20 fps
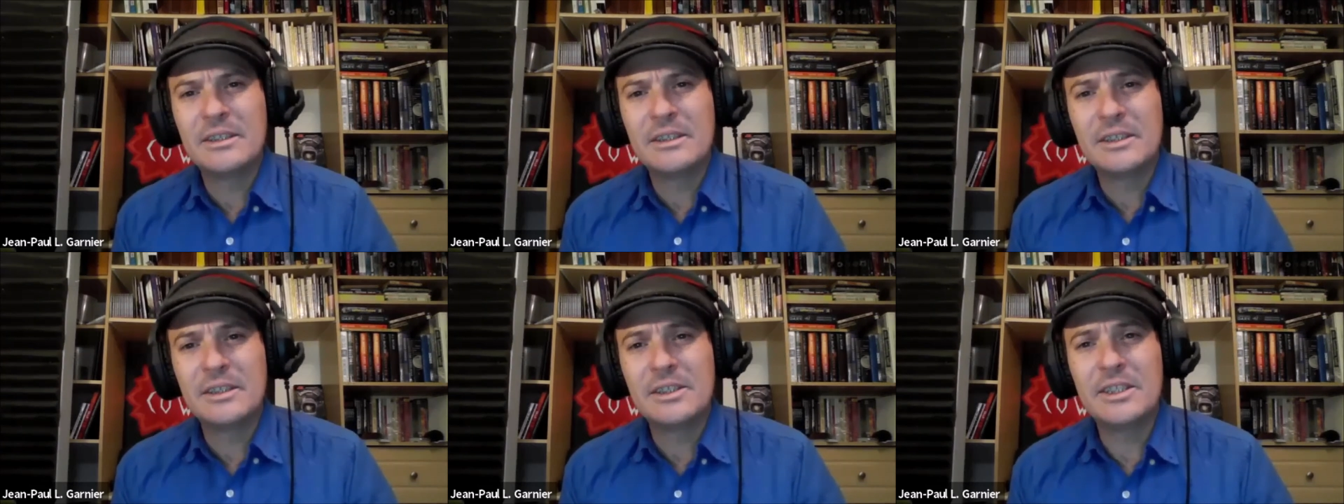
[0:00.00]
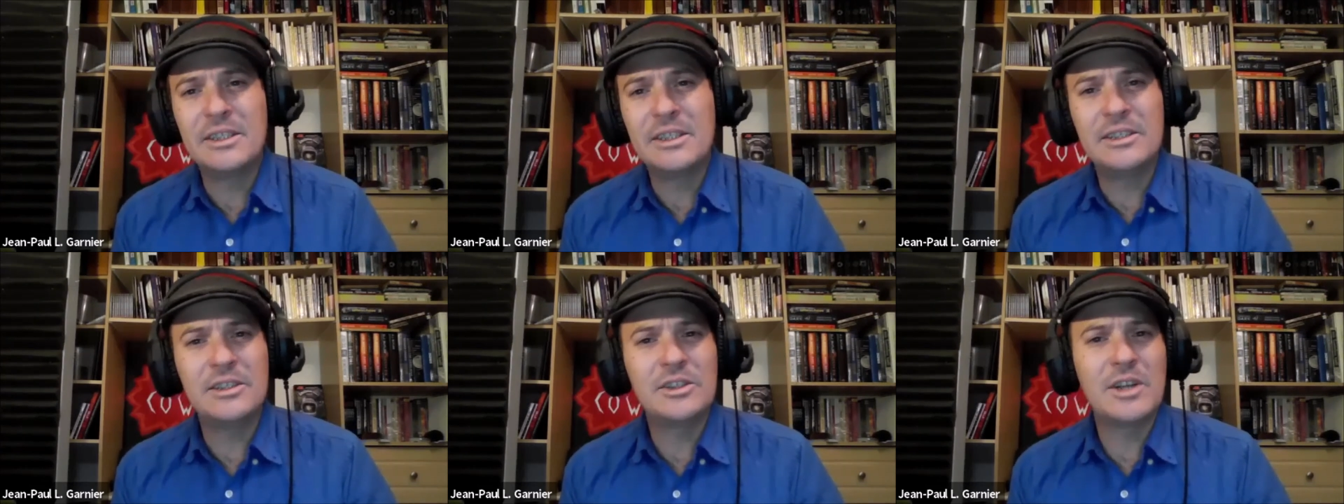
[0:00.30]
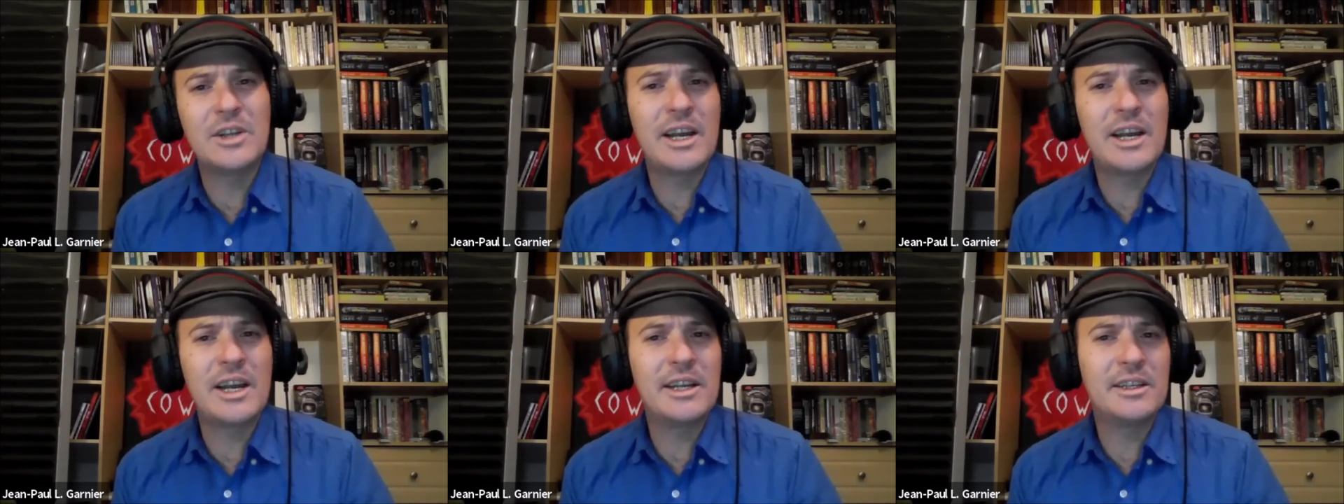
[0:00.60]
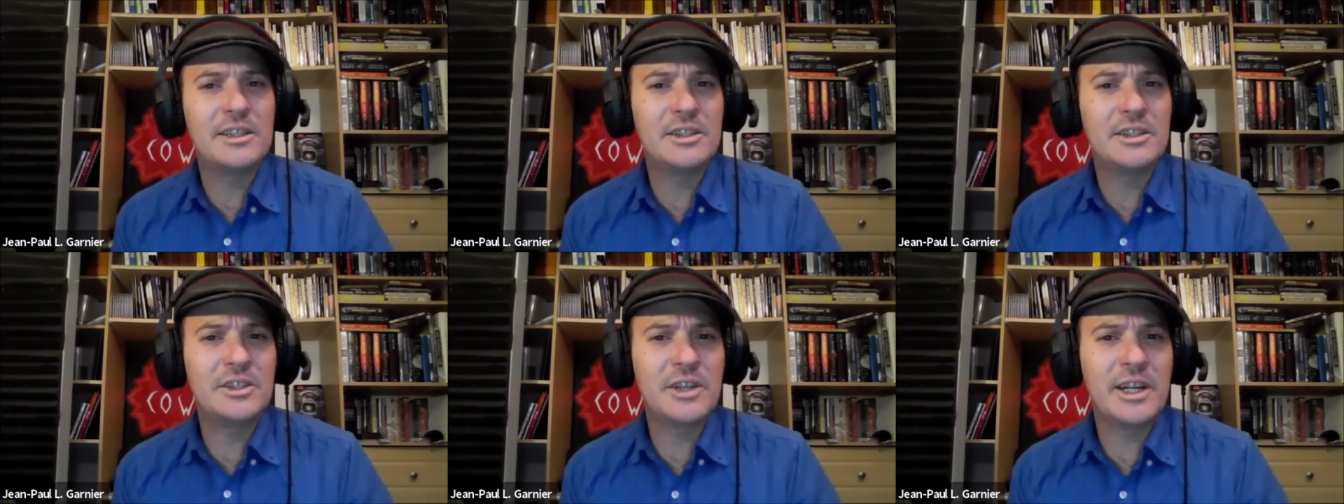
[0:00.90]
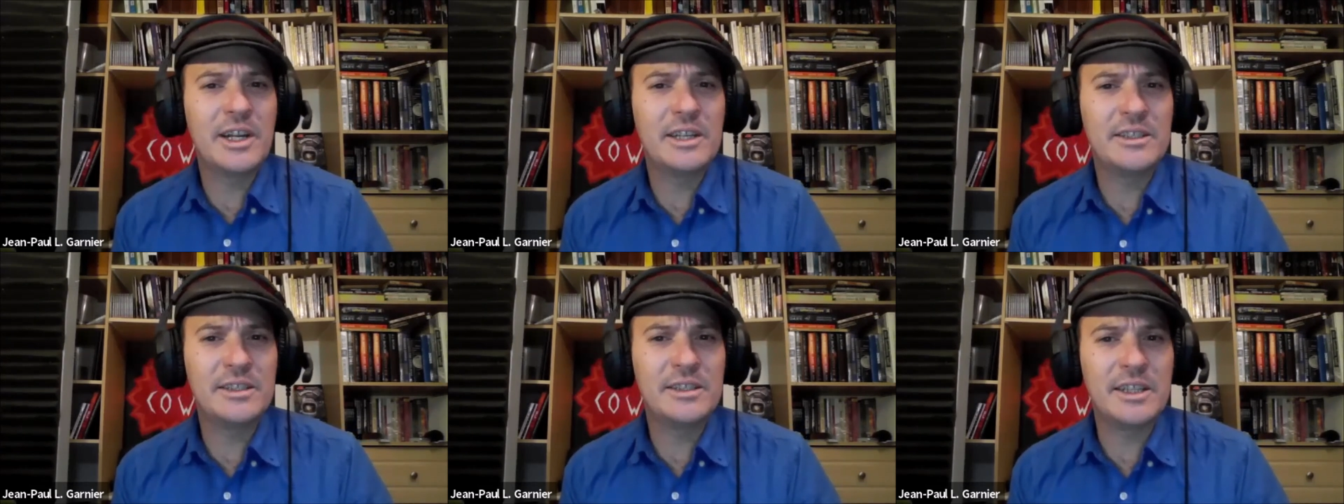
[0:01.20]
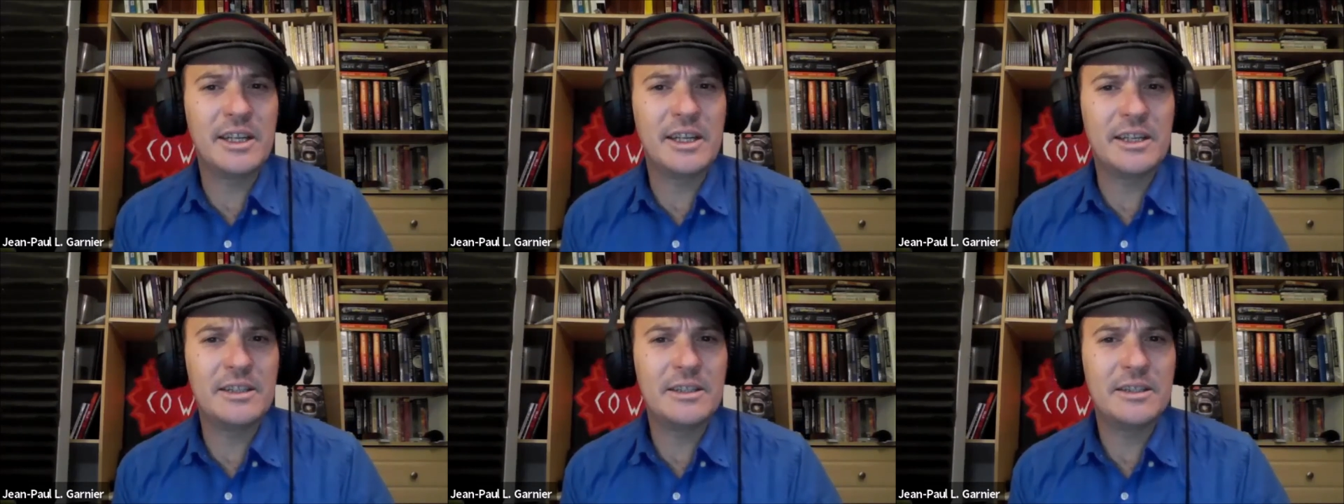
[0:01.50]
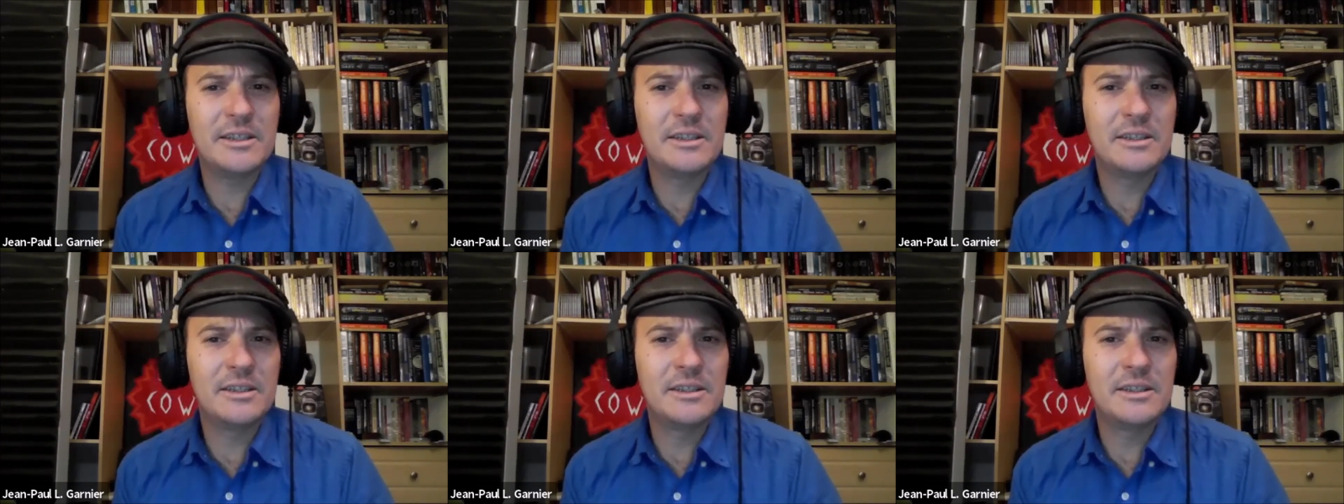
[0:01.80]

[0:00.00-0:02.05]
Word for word: She is trying to translate.